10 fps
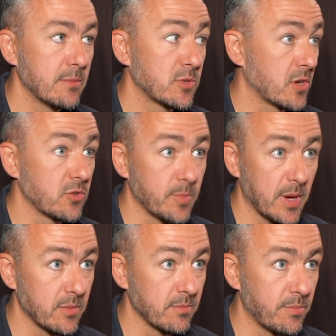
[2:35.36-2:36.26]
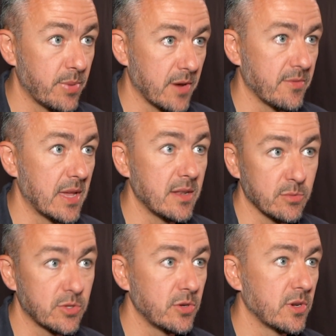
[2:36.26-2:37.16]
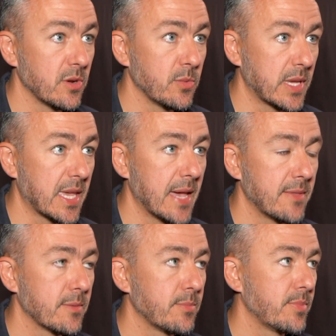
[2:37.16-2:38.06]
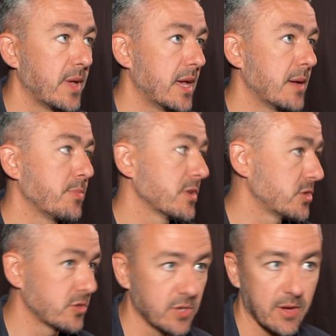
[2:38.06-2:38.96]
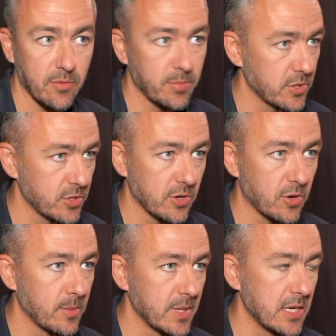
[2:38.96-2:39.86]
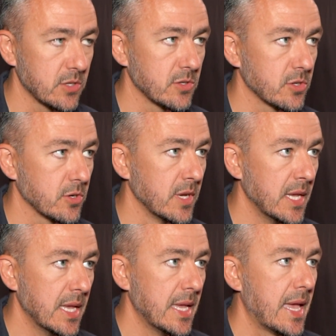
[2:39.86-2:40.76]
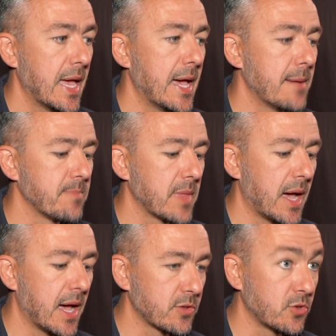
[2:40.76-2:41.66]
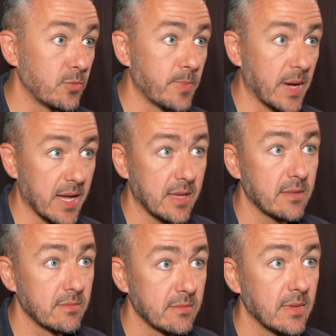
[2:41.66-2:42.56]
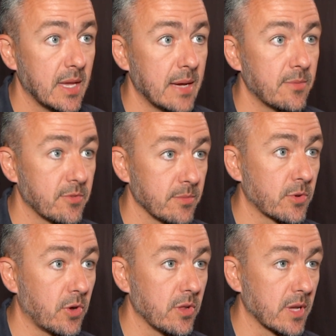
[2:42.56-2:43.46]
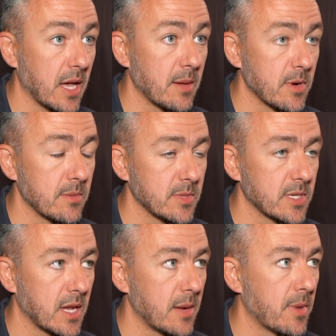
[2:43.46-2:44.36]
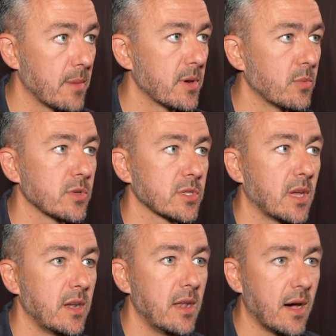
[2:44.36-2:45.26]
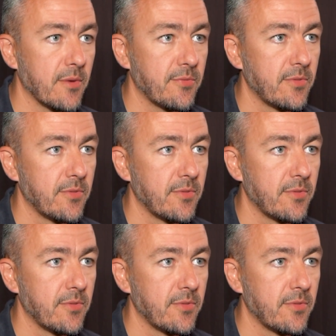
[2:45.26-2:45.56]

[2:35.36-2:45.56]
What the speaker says: It was £100 per event. There was two in a weekend, plus your travel, plus your accommodation. So I had good backing from Colin Cameron at Masada Bar, but it wasn't enough,